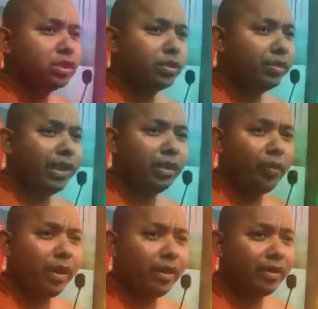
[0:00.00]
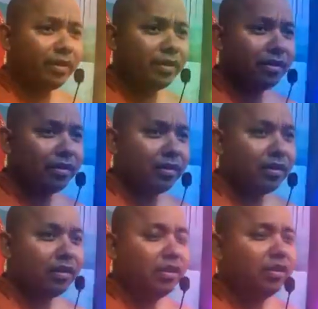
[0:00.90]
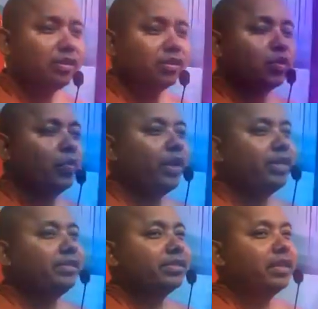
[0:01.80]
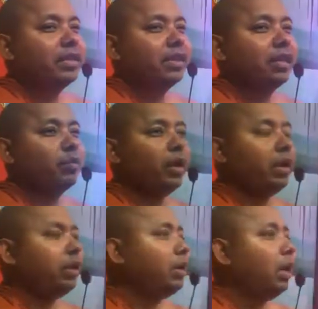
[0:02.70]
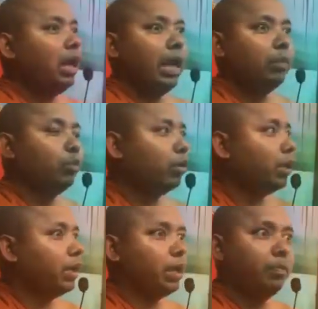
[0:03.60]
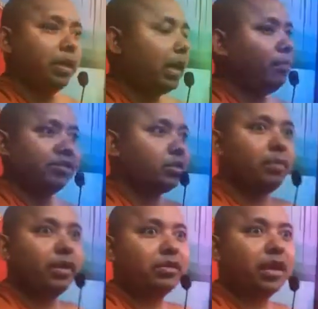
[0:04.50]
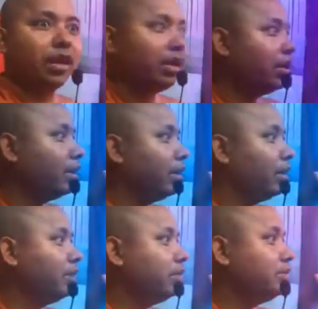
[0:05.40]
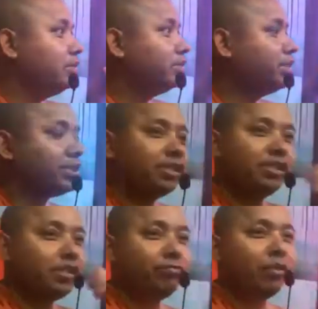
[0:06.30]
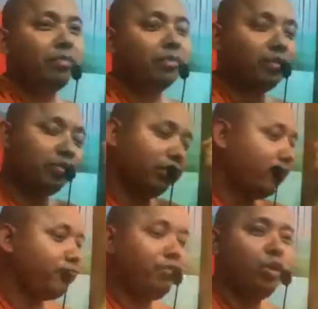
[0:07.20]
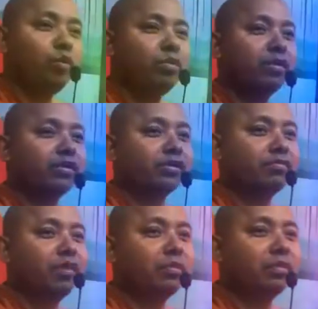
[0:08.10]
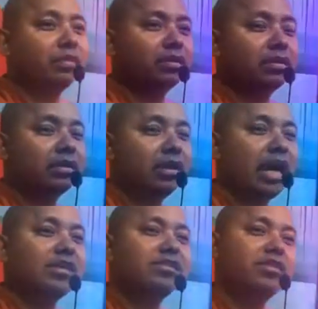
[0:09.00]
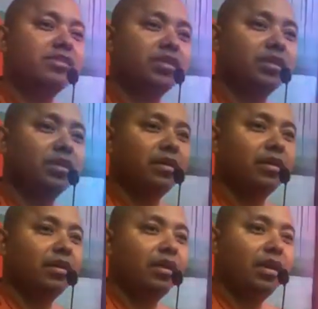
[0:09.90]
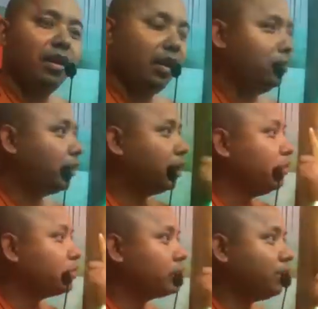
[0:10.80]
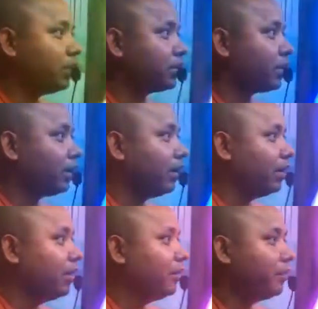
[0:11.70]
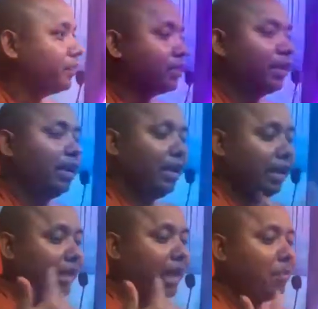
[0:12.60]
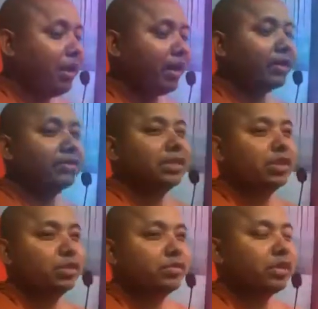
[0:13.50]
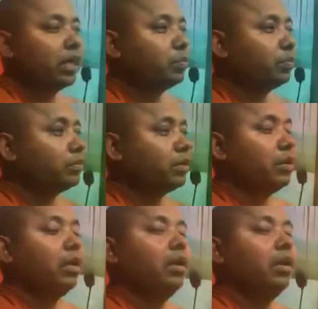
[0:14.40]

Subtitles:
Do that way. So when he said that way, and Moggallana become instrumental. Just listen from a few words from the Asaji. He became instrumental. Came back to Sariputta.